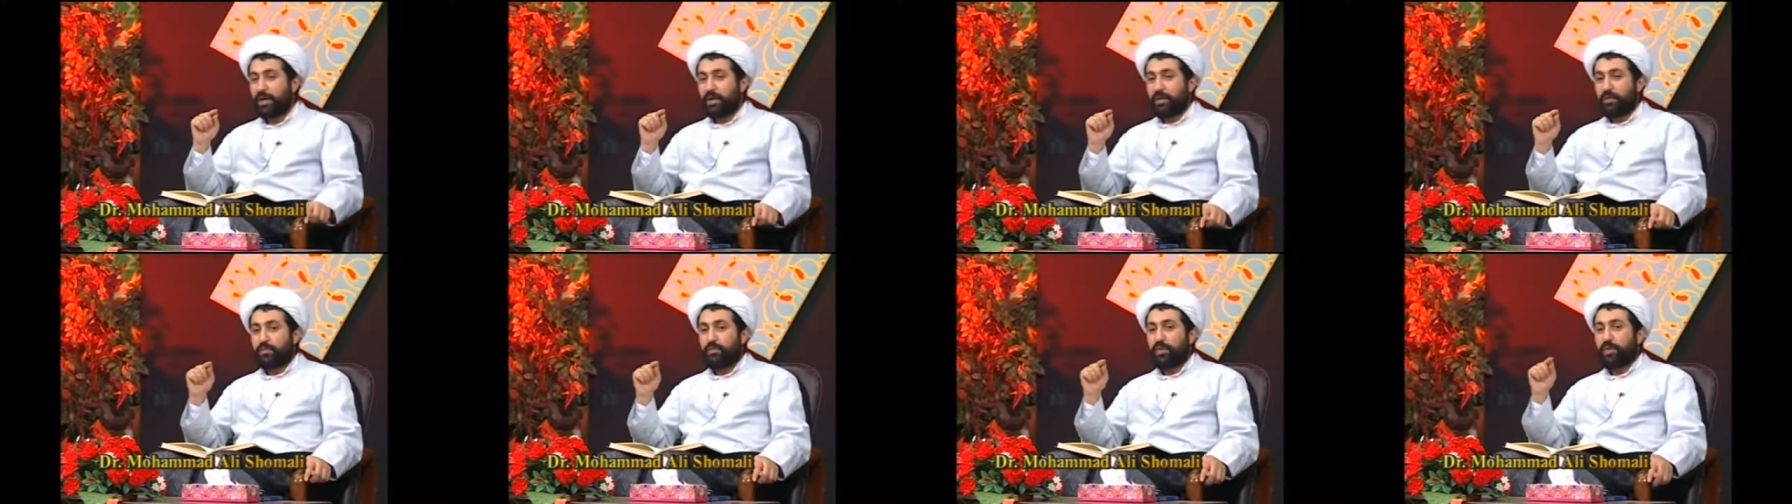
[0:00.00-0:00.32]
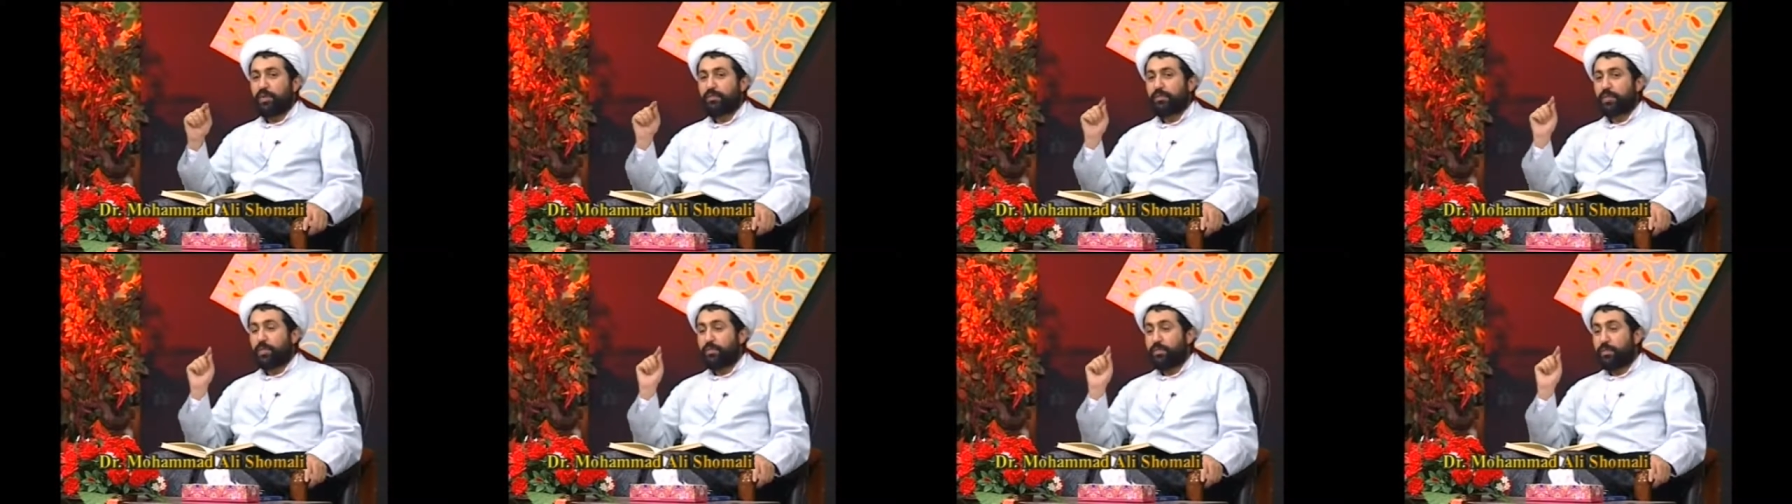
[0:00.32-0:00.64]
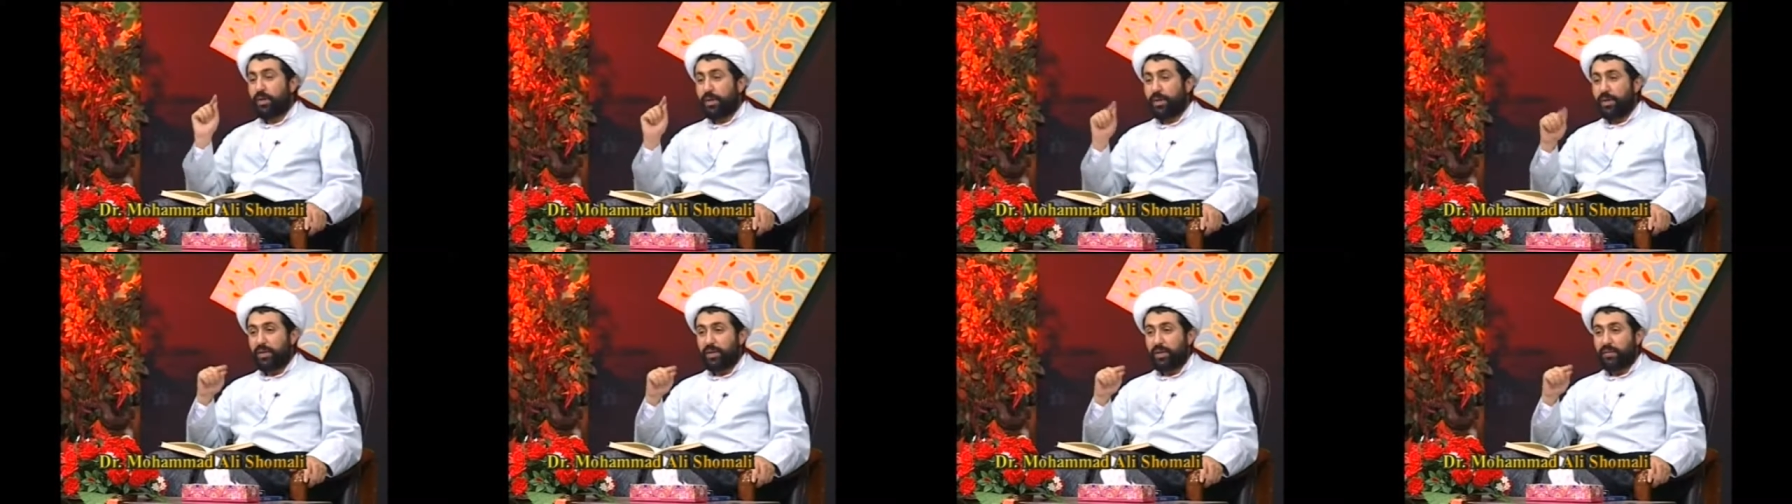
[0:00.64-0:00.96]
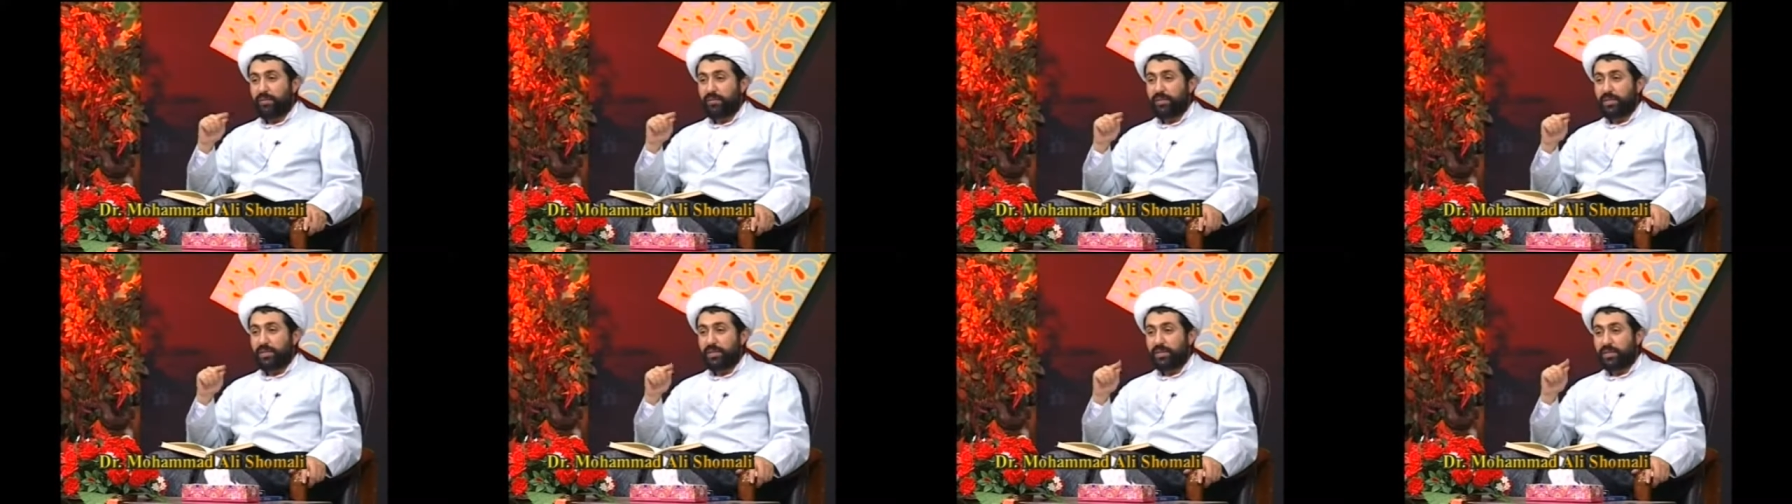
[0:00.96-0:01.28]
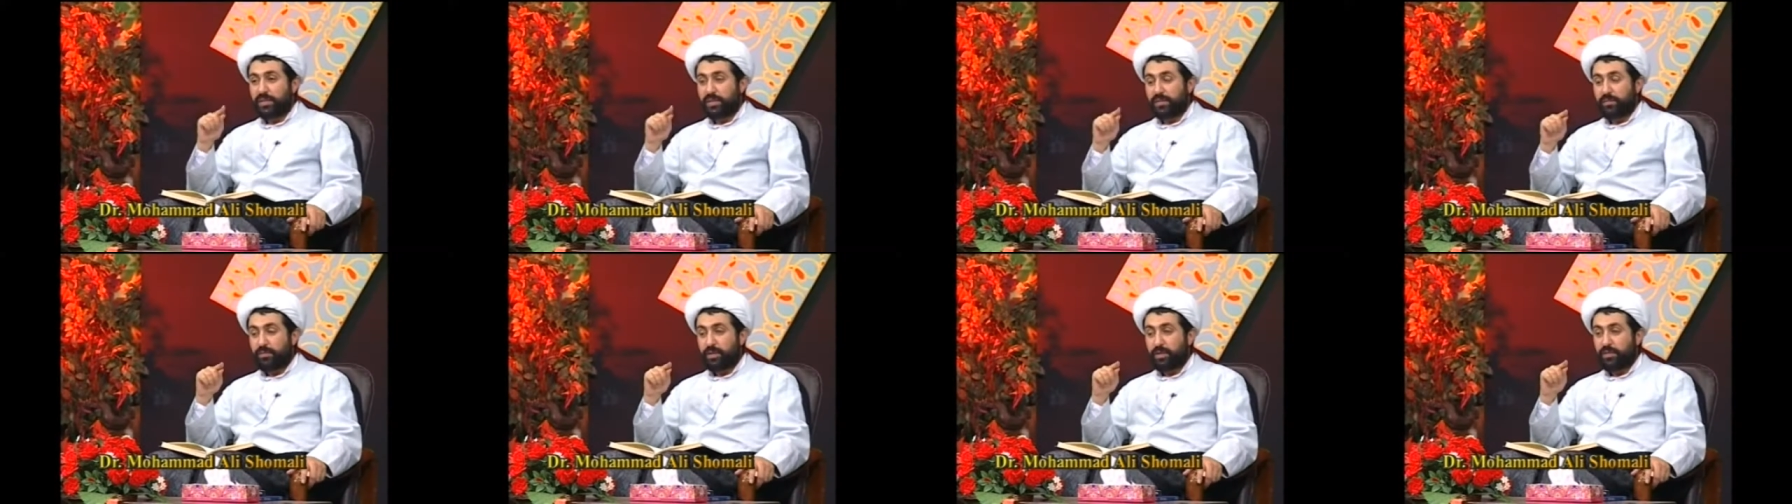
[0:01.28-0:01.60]
one of the big
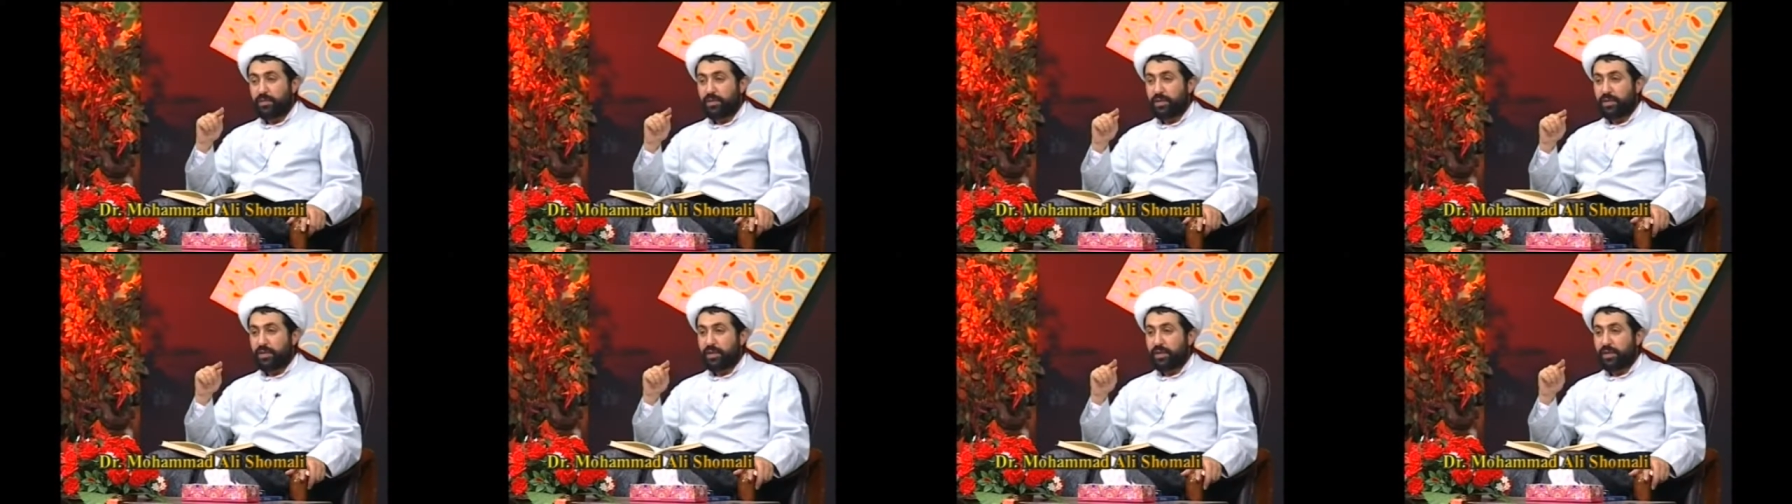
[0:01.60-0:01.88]
differences between